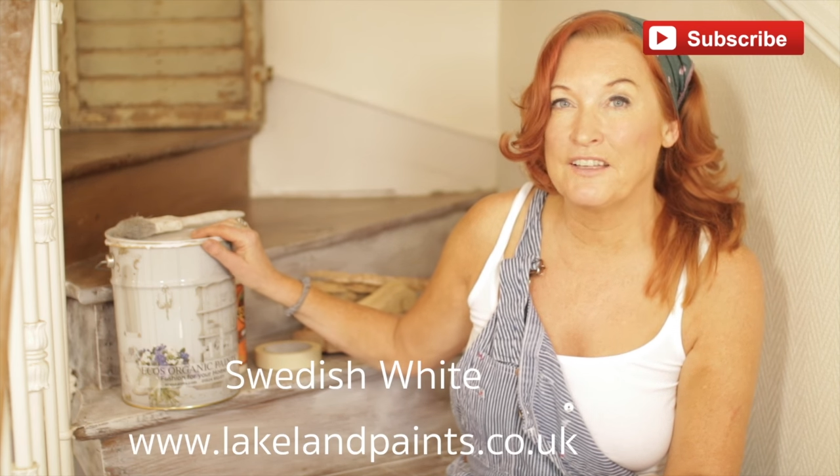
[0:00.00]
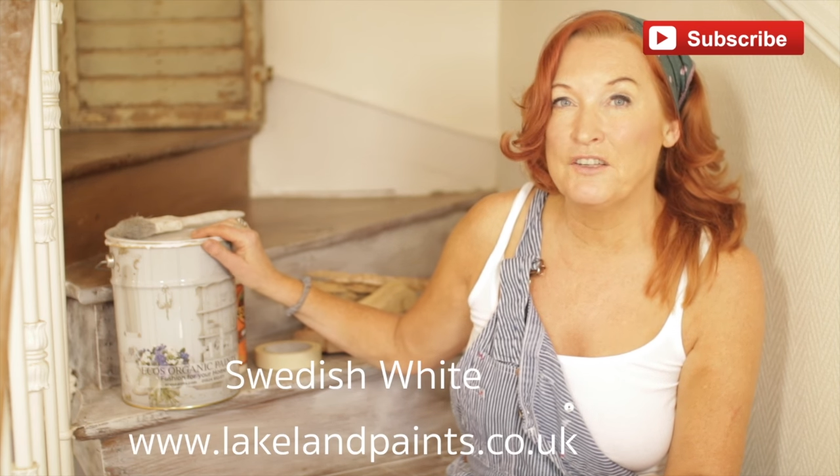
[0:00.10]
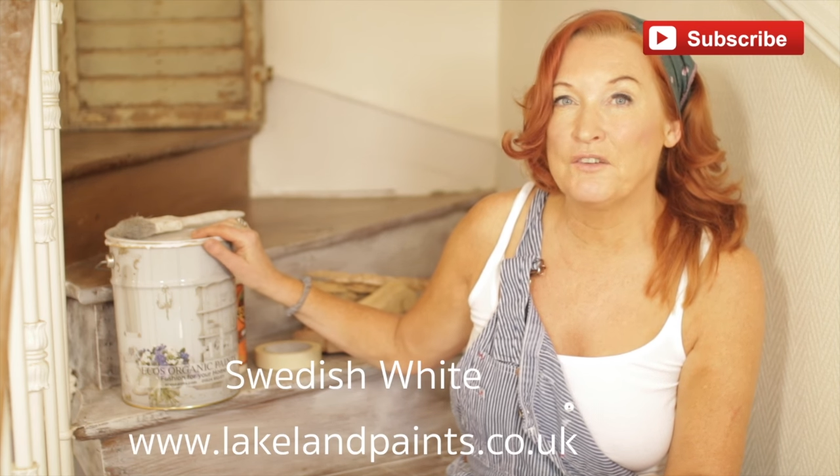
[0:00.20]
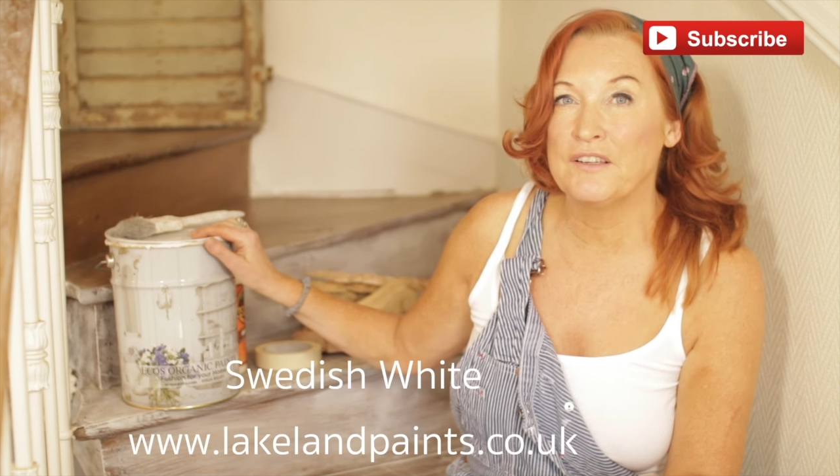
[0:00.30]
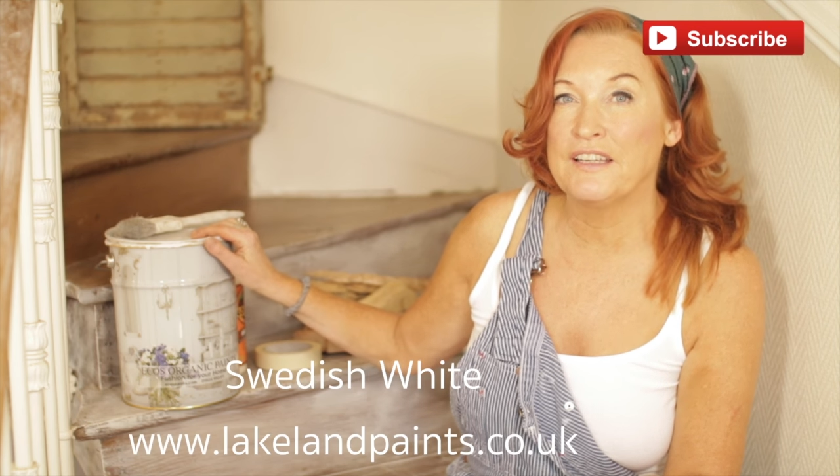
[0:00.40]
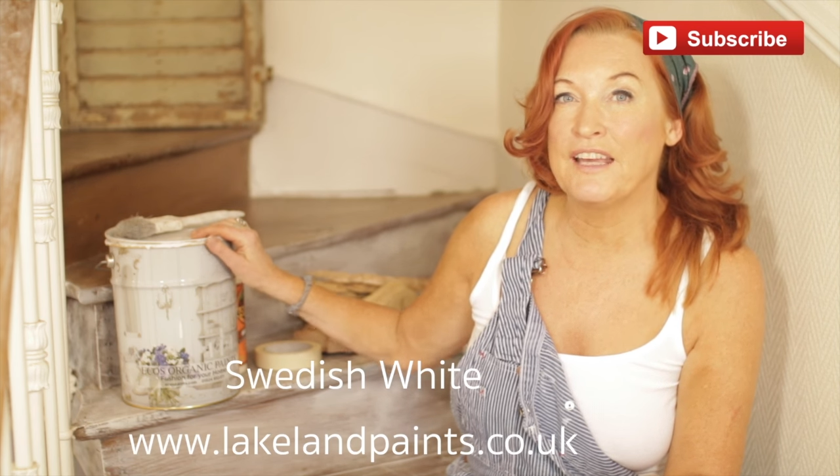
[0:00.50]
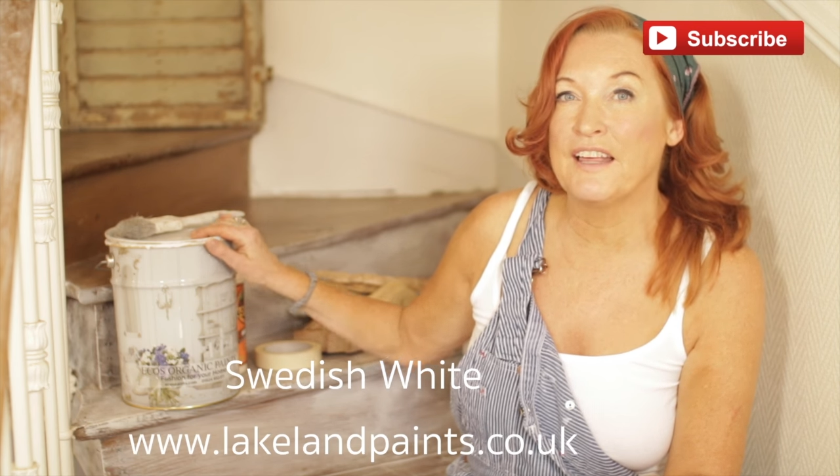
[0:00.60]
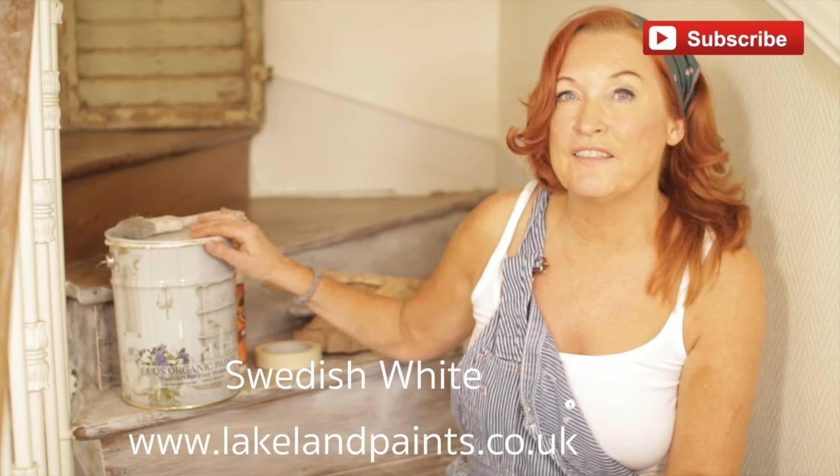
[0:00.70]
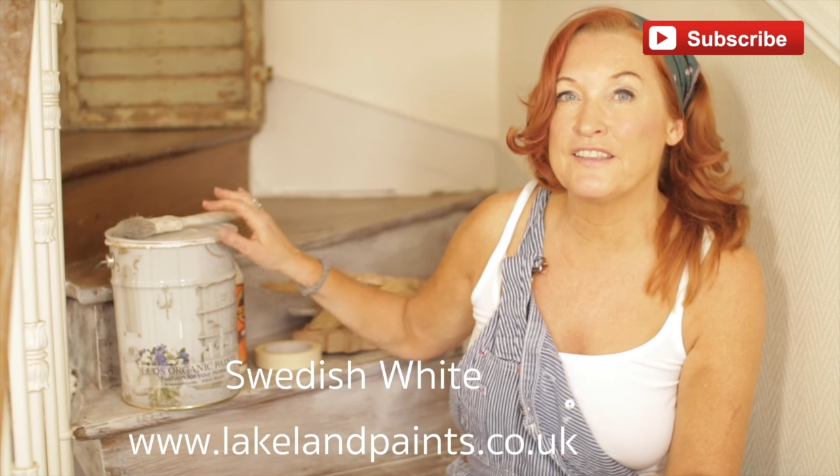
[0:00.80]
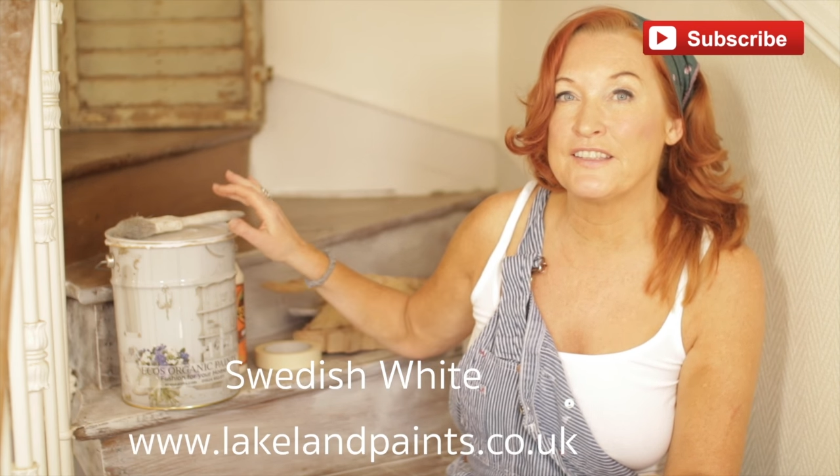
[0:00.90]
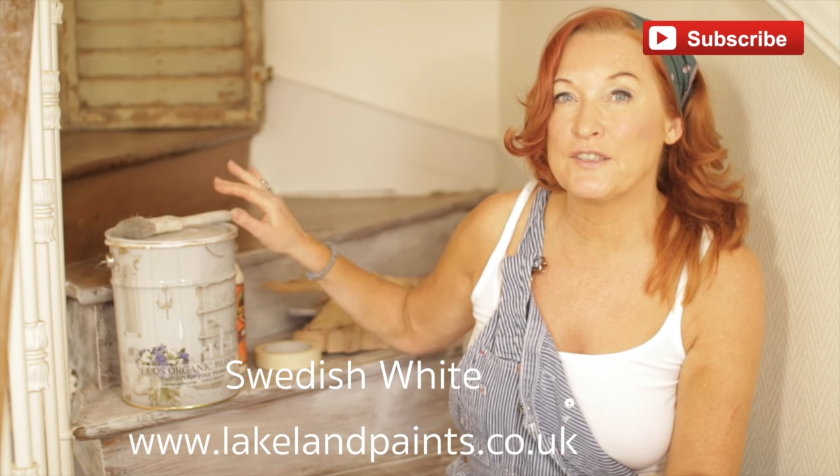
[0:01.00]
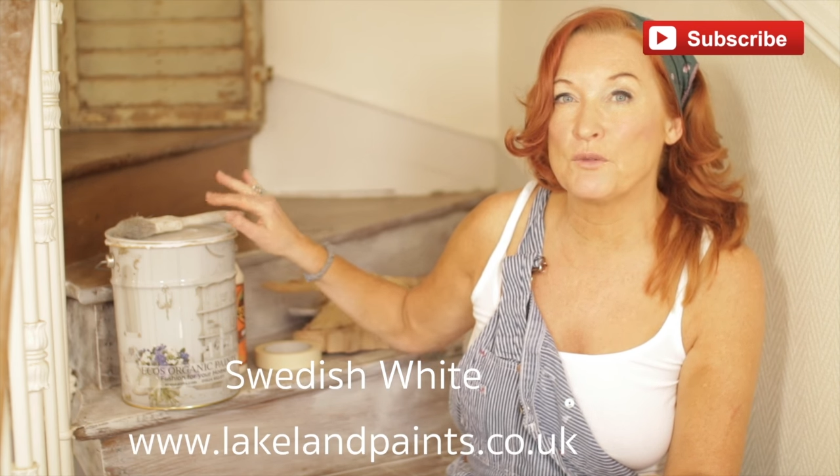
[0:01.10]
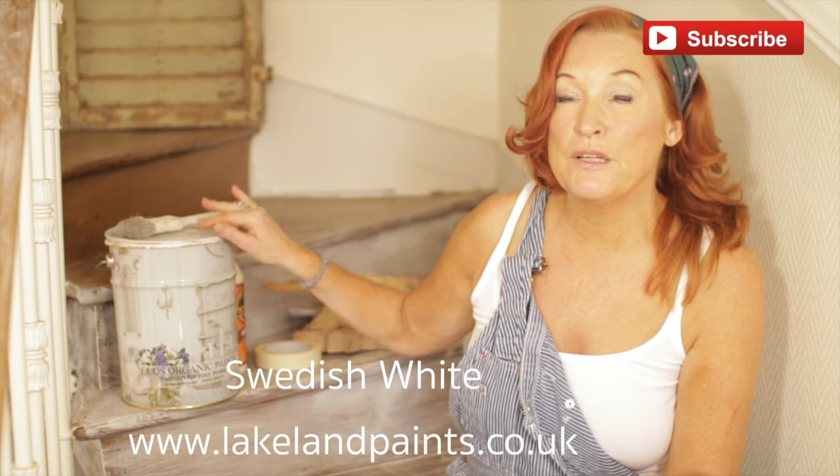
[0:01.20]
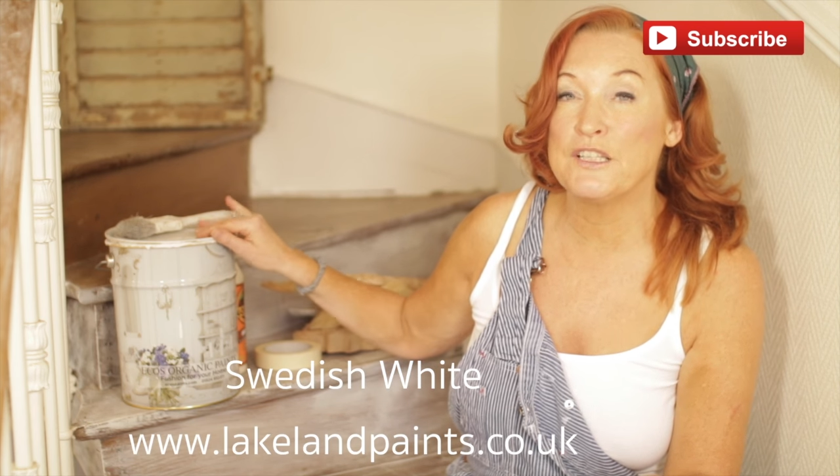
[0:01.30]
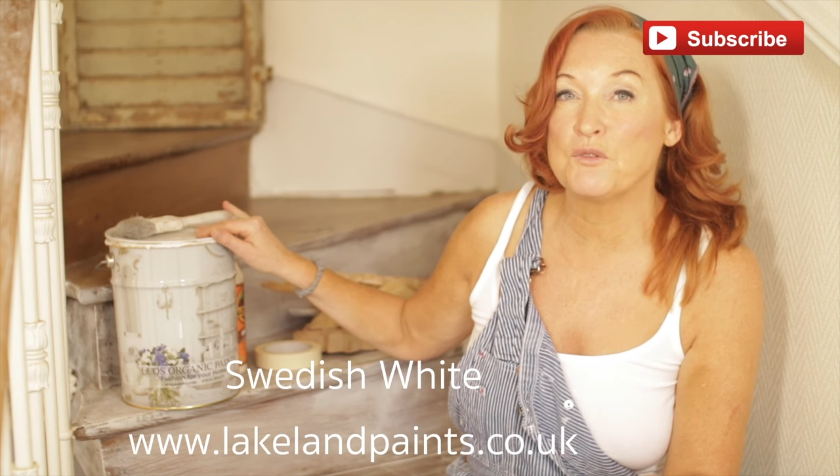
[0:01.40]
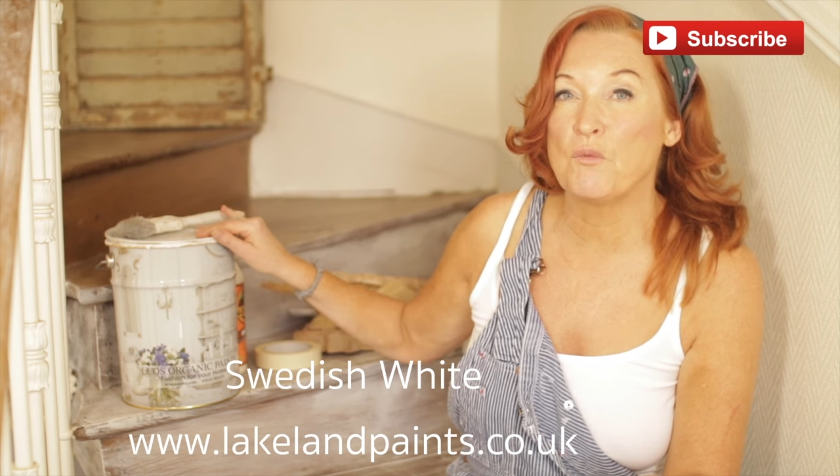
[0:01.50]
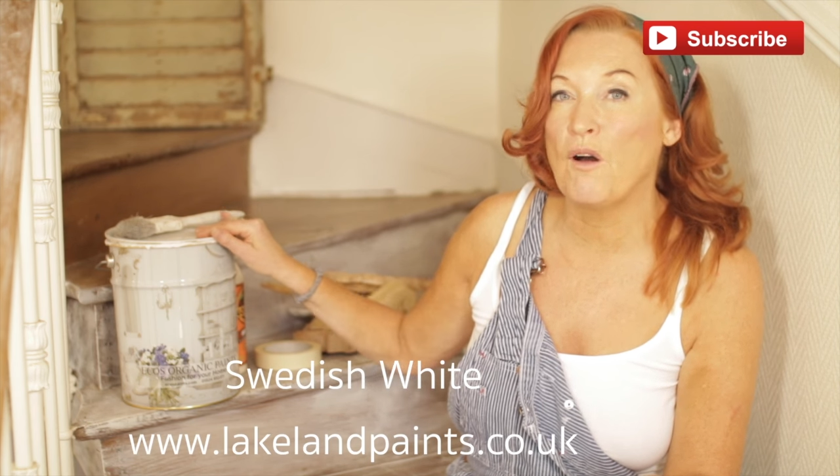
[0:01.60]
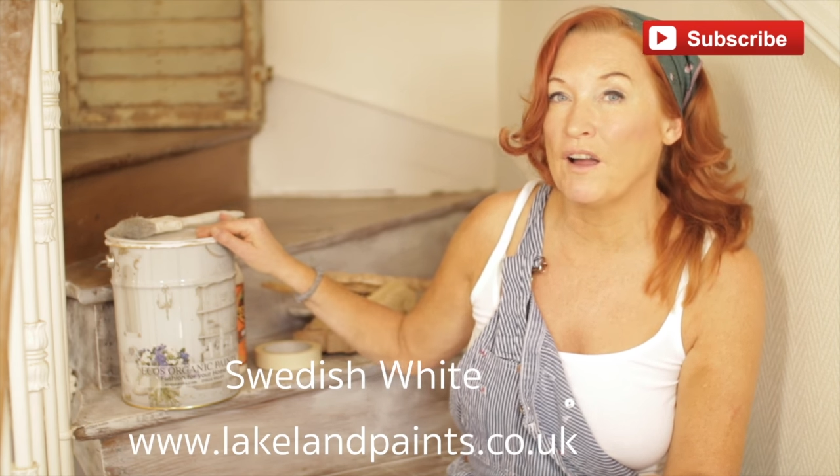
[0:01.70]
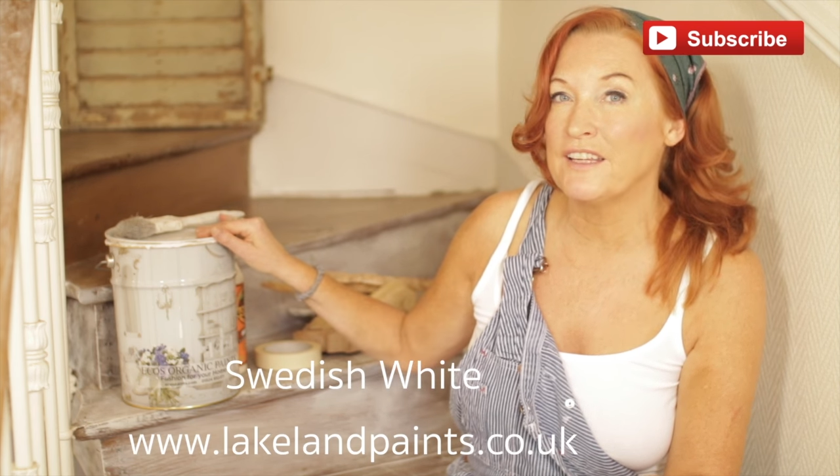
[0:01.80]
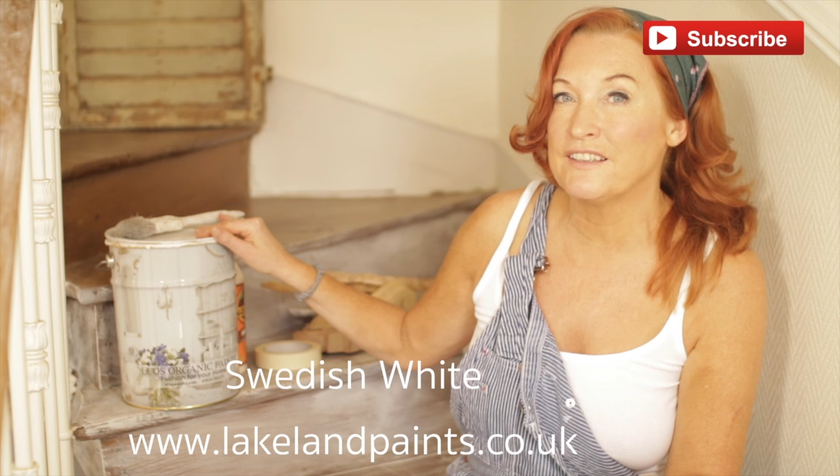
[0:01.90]
and you can get, this is Swedish
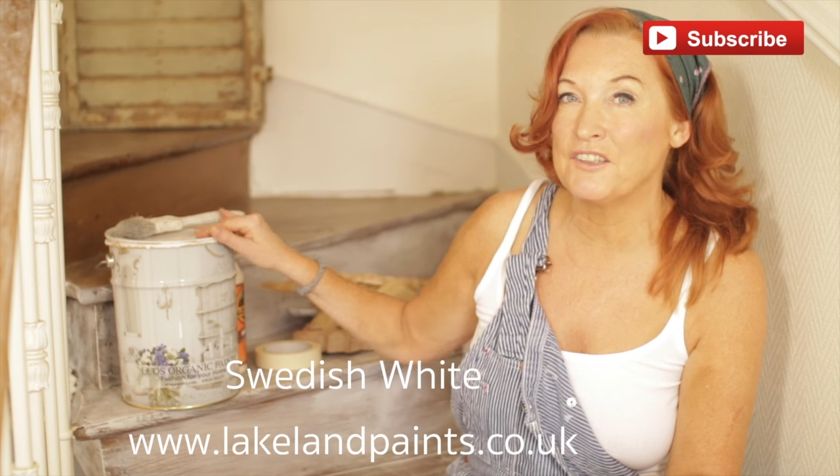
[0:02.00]
white,